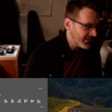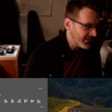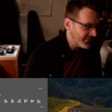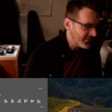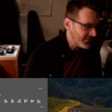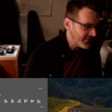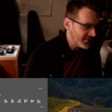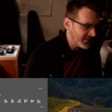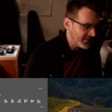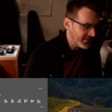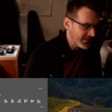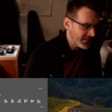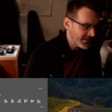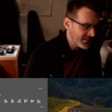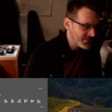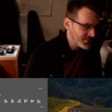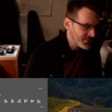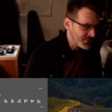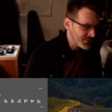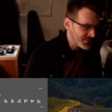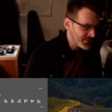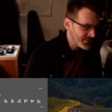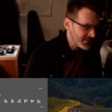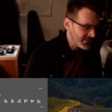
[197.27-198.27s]
And then I
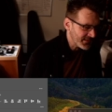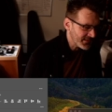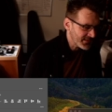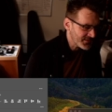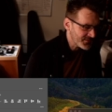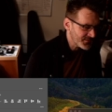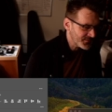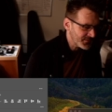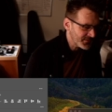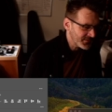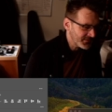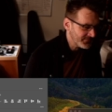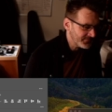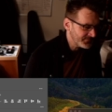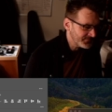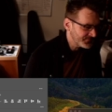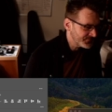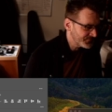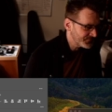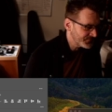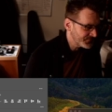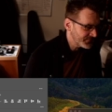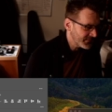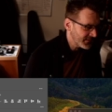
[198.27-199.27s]
choose the next one.
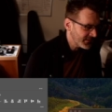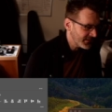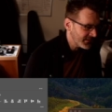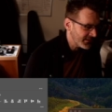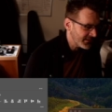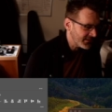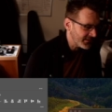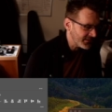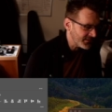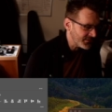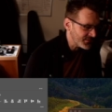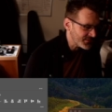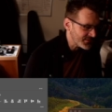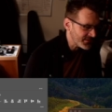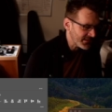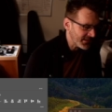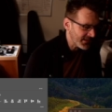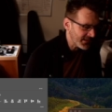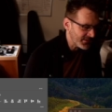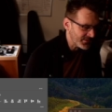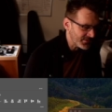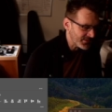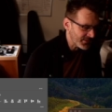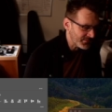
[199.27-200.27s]
And I use the
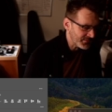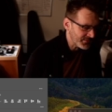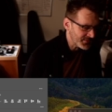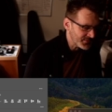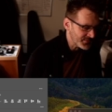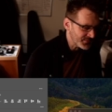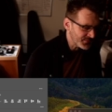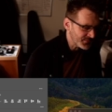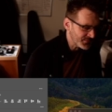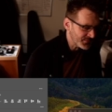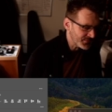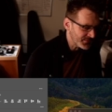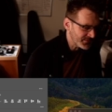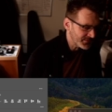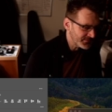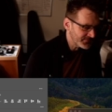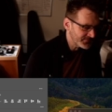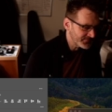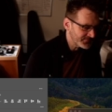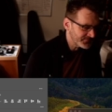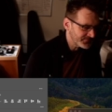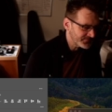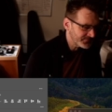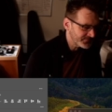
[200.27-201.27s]
eyedropper tool.